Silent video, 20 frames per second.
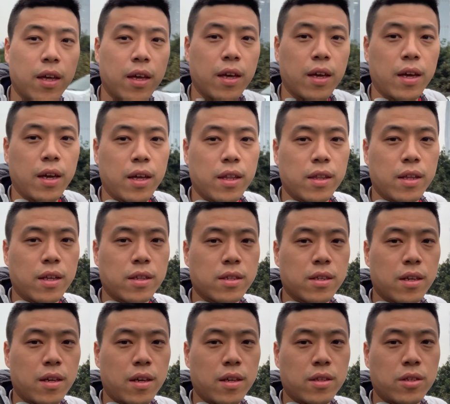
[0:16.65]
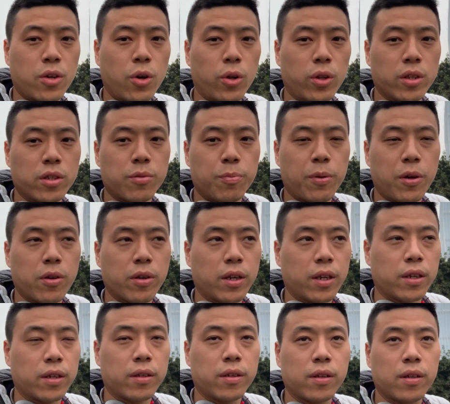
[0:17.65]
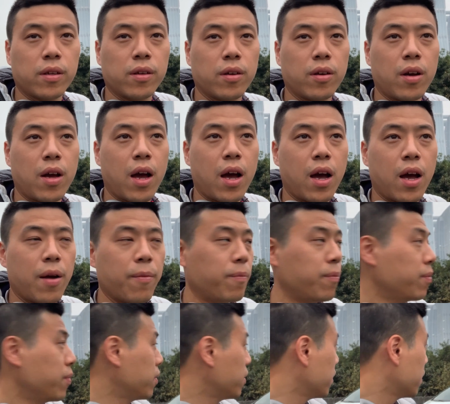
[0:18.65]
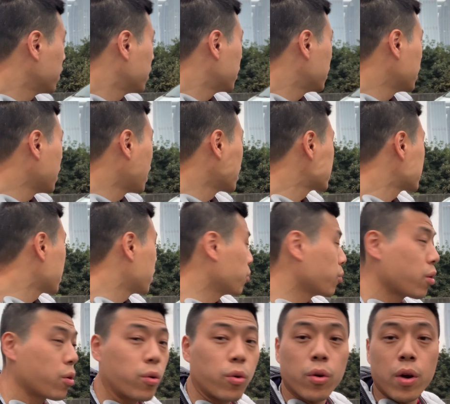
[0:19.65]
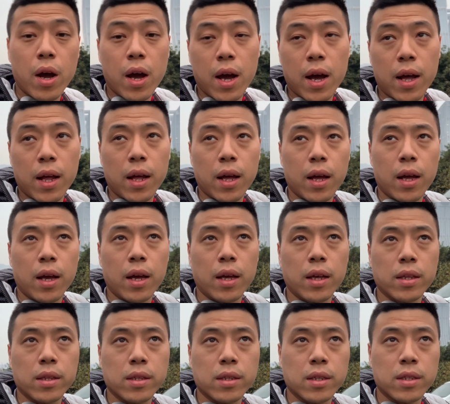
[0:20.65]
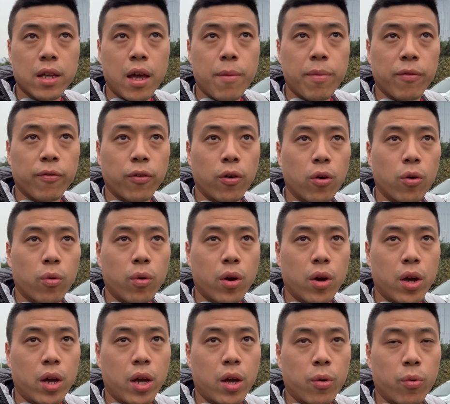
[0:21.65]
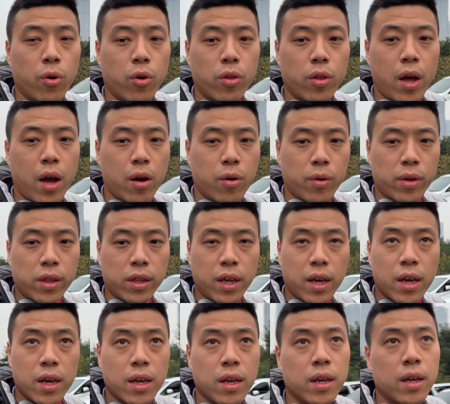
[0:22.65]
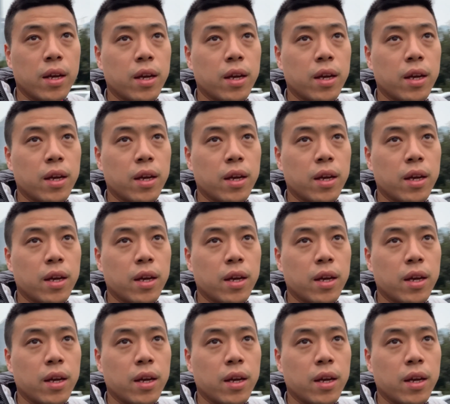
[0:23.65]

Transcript: and that's the tallest building. Um, last time we uh, the day before we were I was there